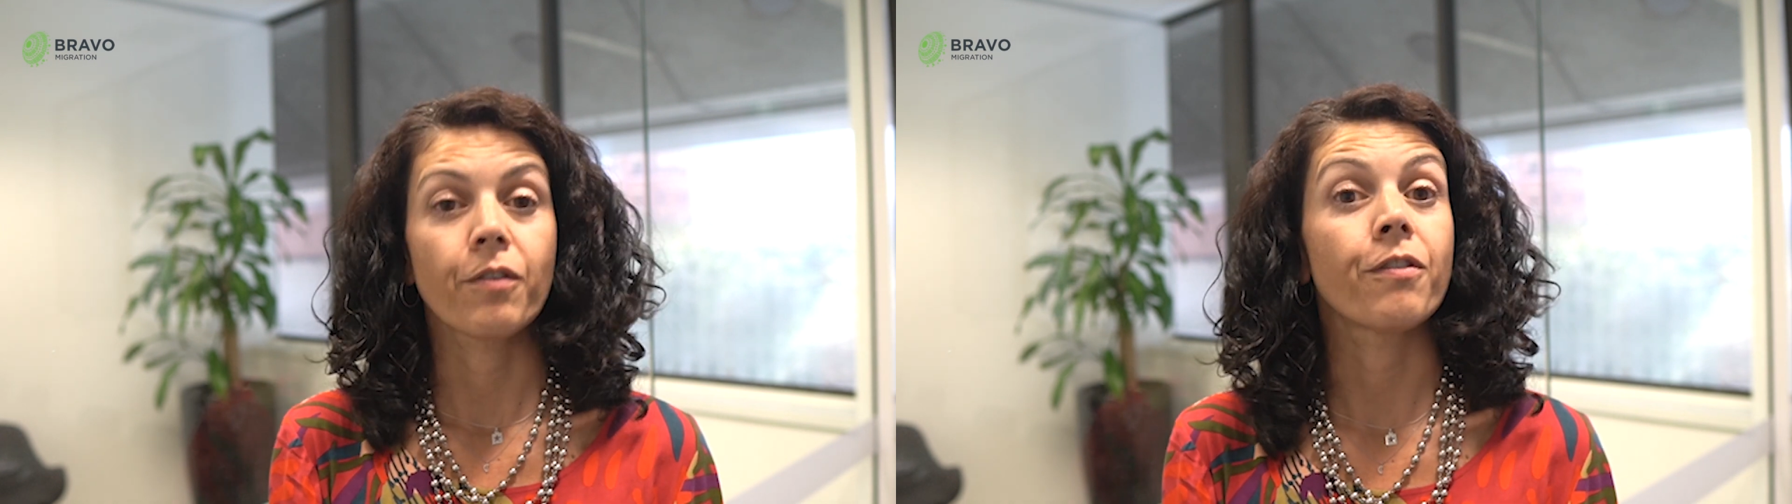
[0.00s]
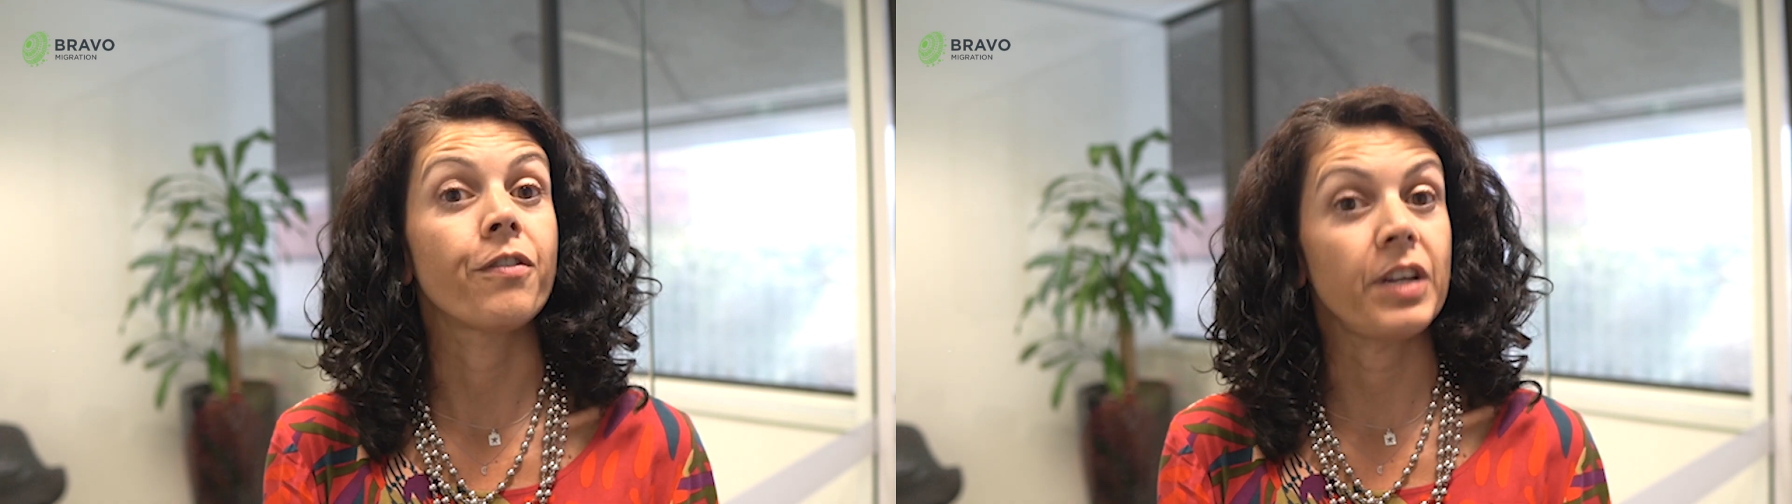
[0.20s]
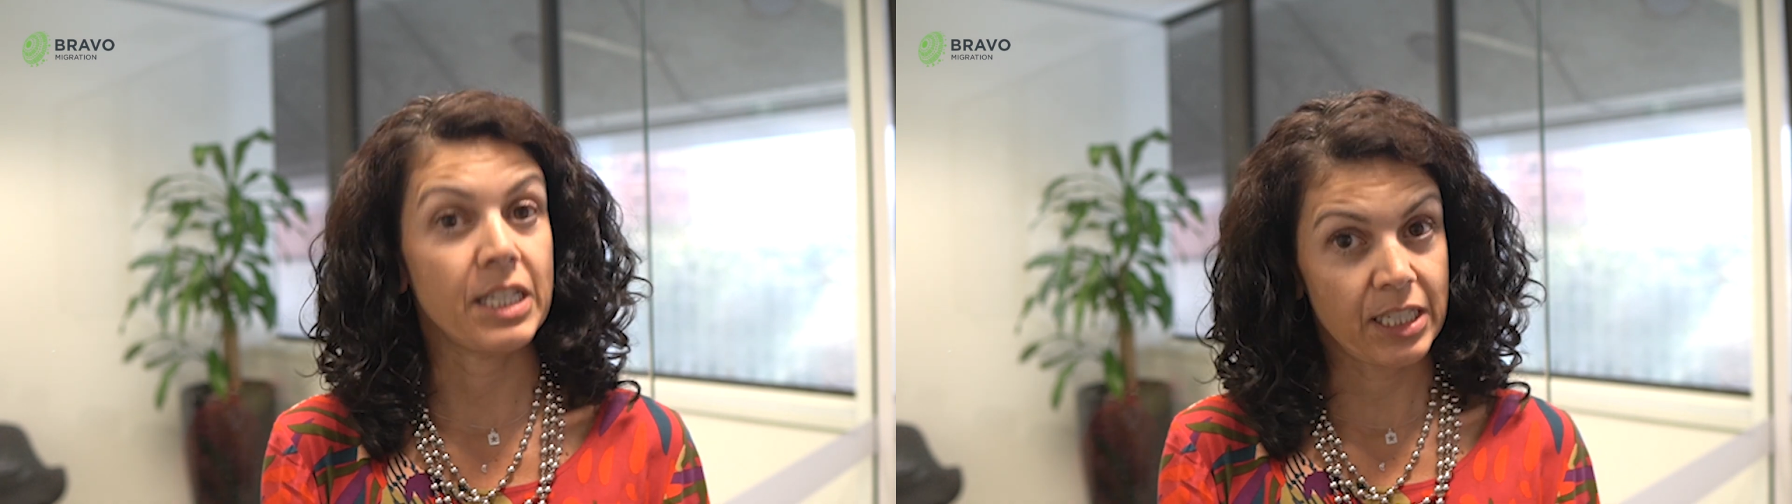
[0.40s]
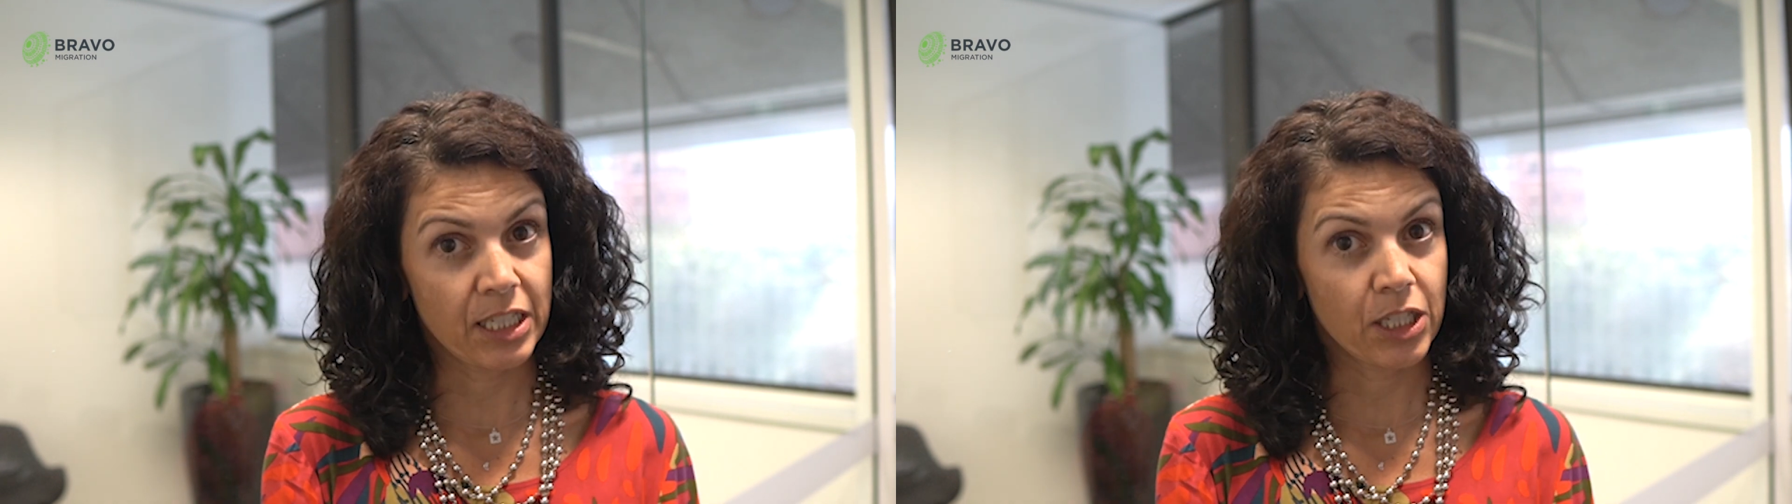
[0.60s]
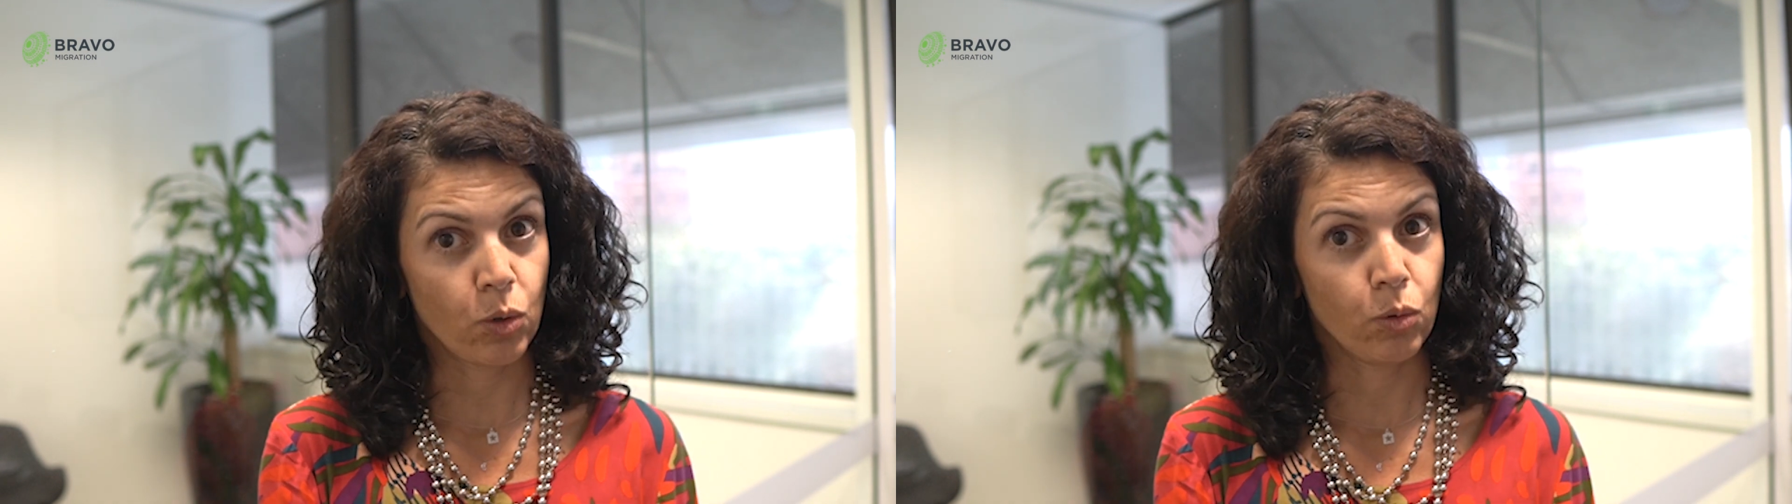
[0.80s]

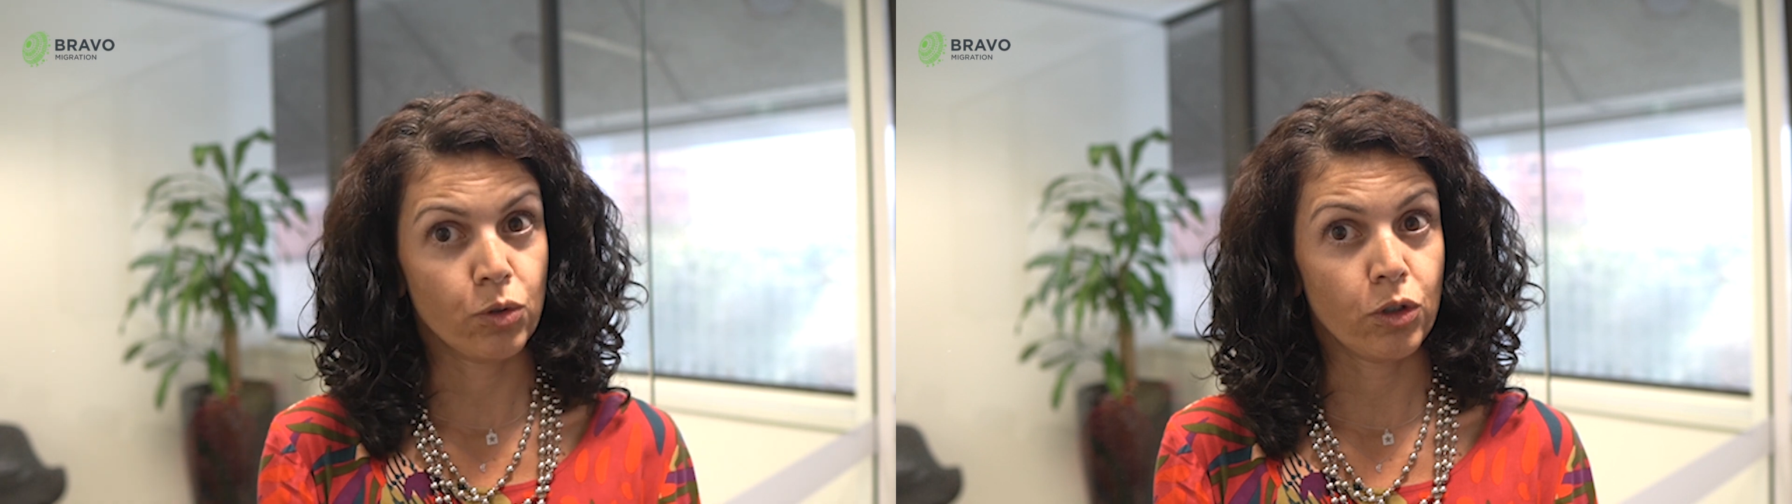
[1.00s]
visit schools